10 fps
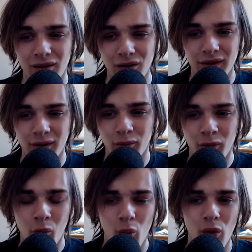that some of
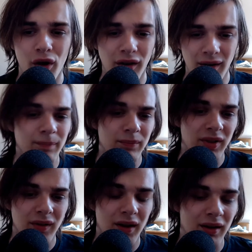them wouldn't work, I
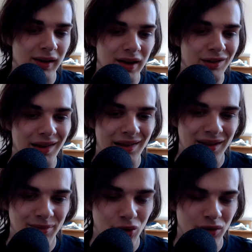decided to add to the
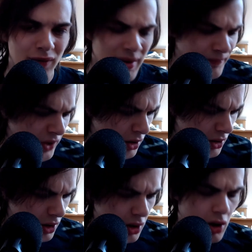list because of it.
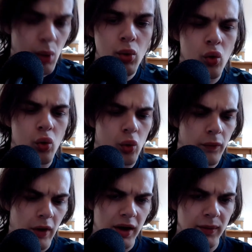I will call all
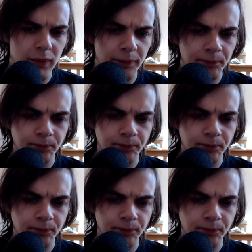5.